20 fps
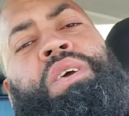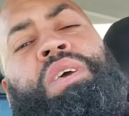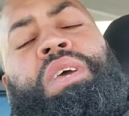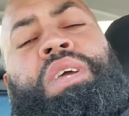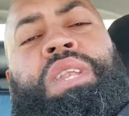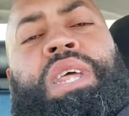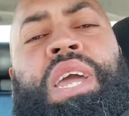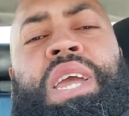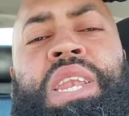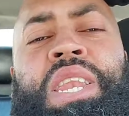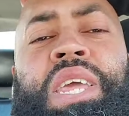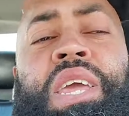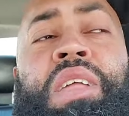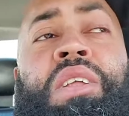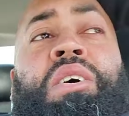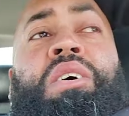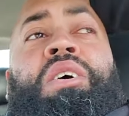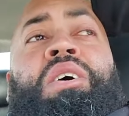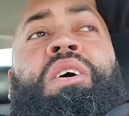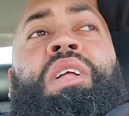They did
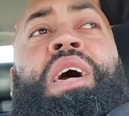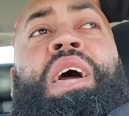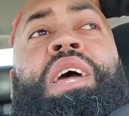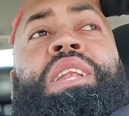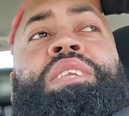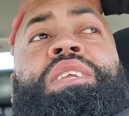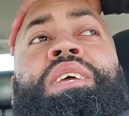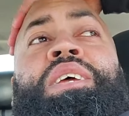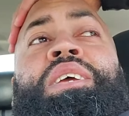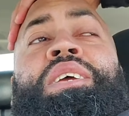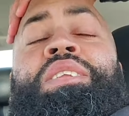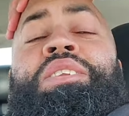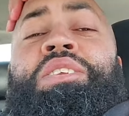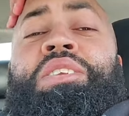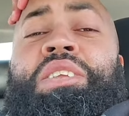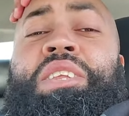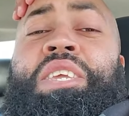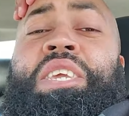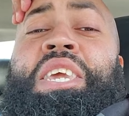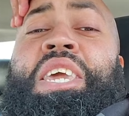all that to
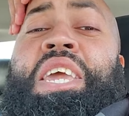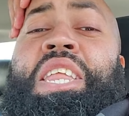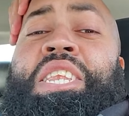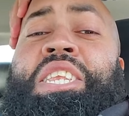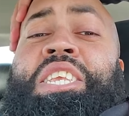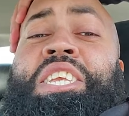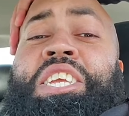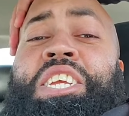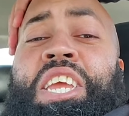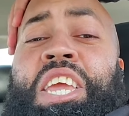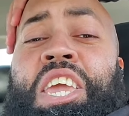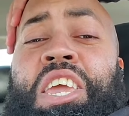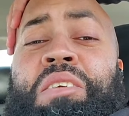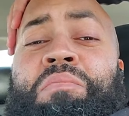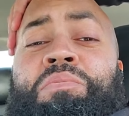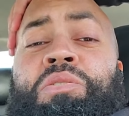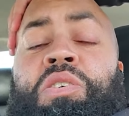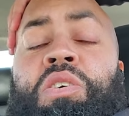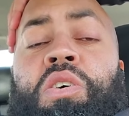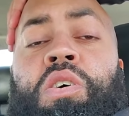get
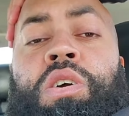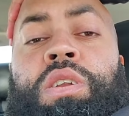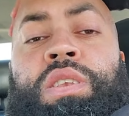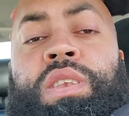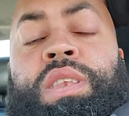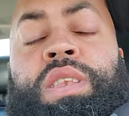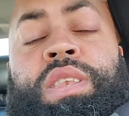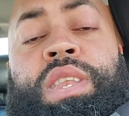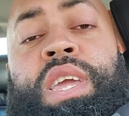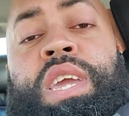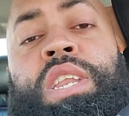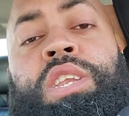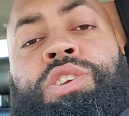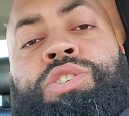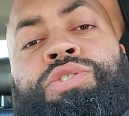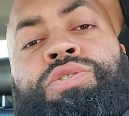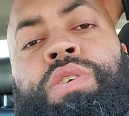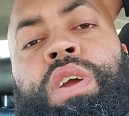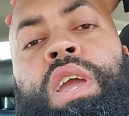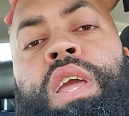James Harden. They
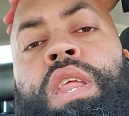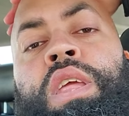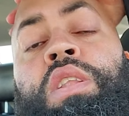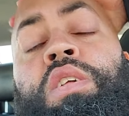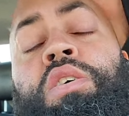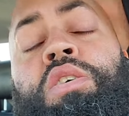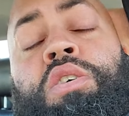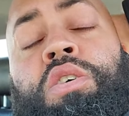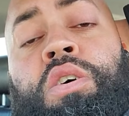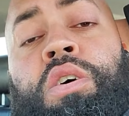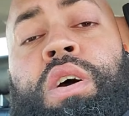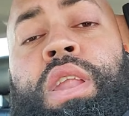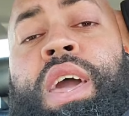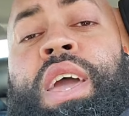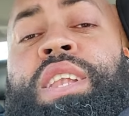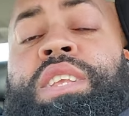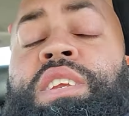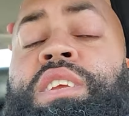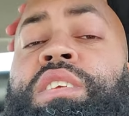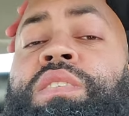traded all
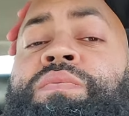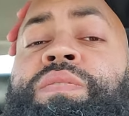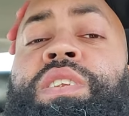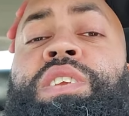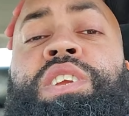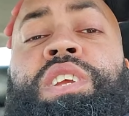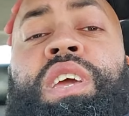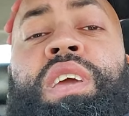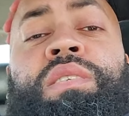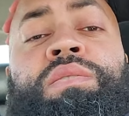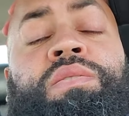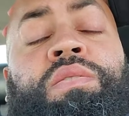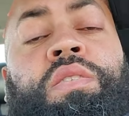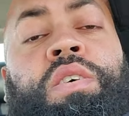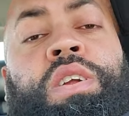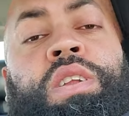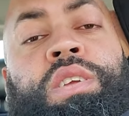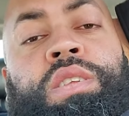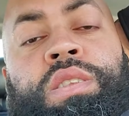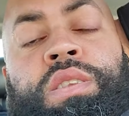that just for James
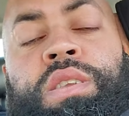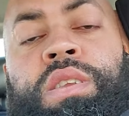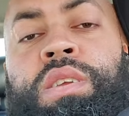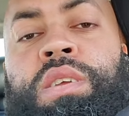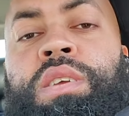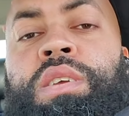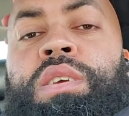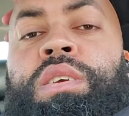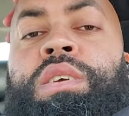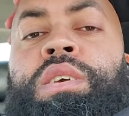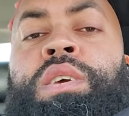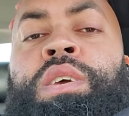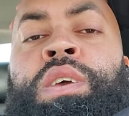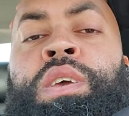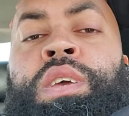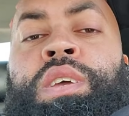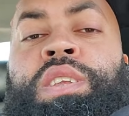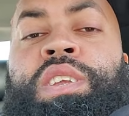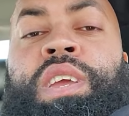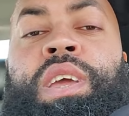Harden.
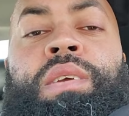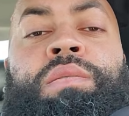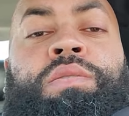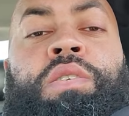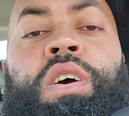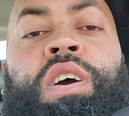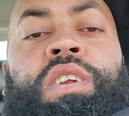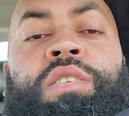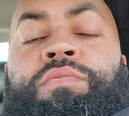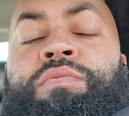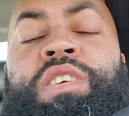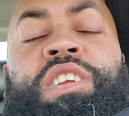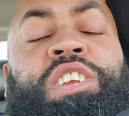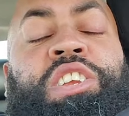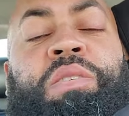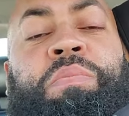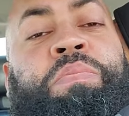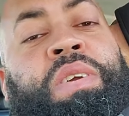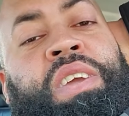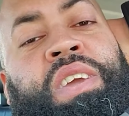James Harden
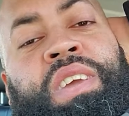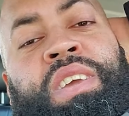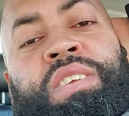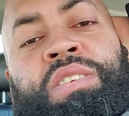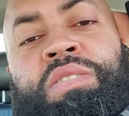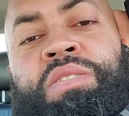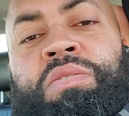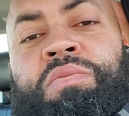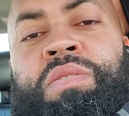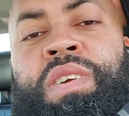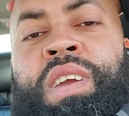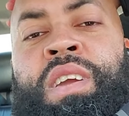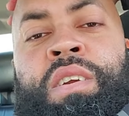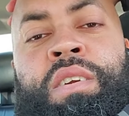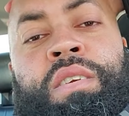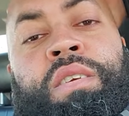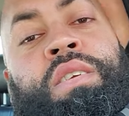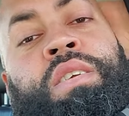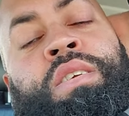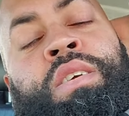reached the peak of his career.